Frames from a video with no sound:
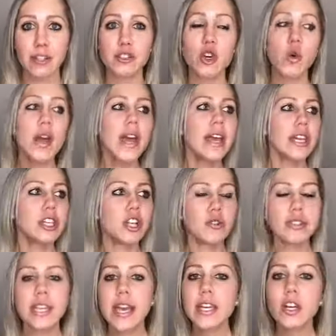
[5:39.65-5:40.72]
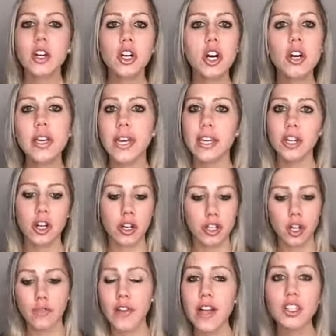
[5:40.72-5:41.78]
So, say you're cooking
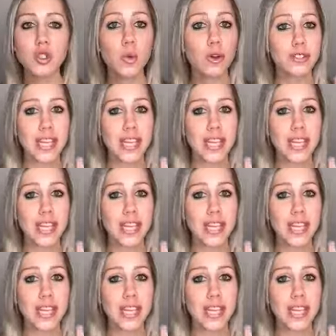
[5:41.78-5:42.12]
your vegetables